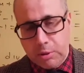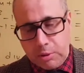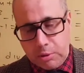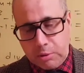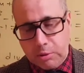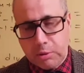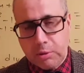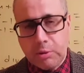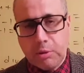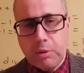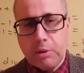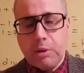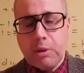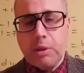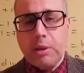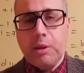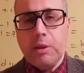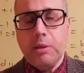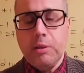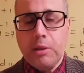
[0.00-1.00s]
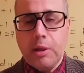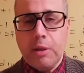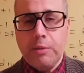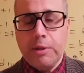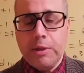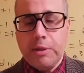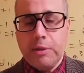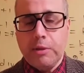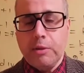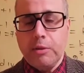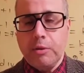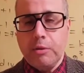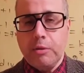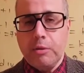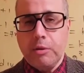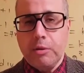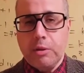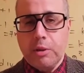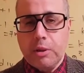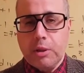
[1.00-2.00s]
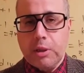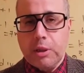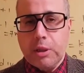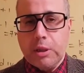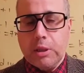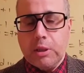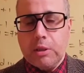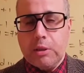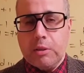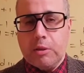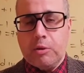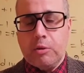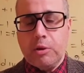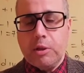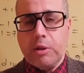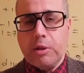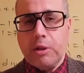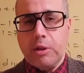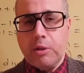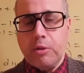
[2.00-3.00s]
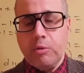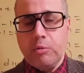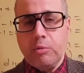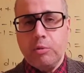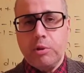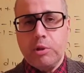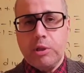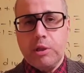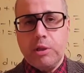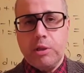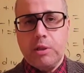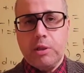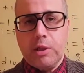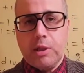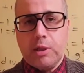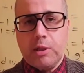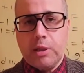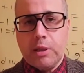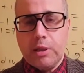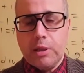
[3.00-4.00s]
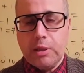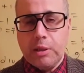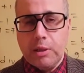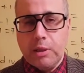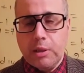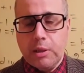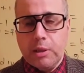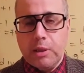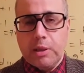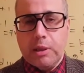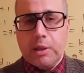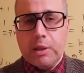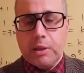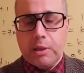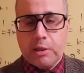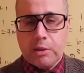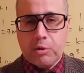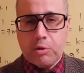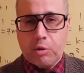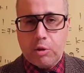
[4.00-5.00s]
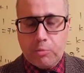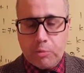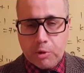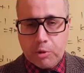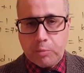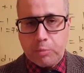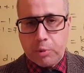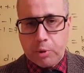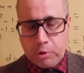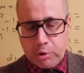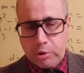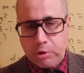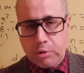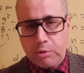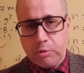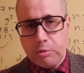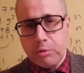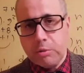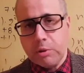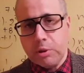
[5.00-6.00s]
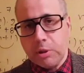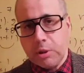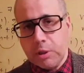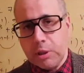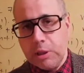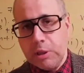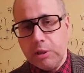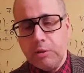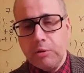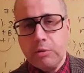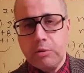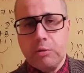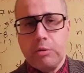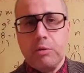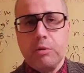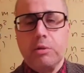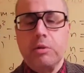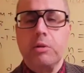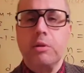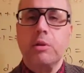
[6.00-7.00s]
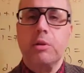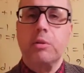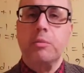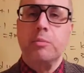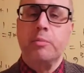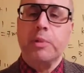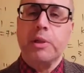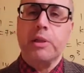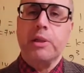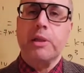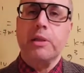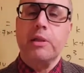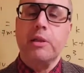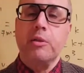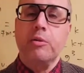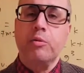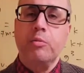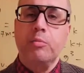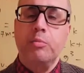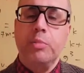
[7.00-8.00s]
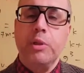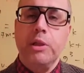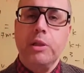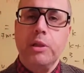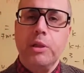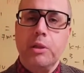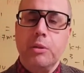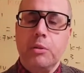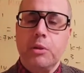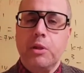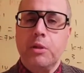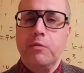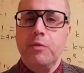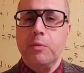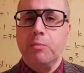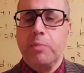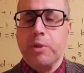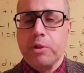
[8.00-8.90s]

So, uh, I mean, the only thing you will see there, uh, it's common prostitutes and idiots pretending to be TV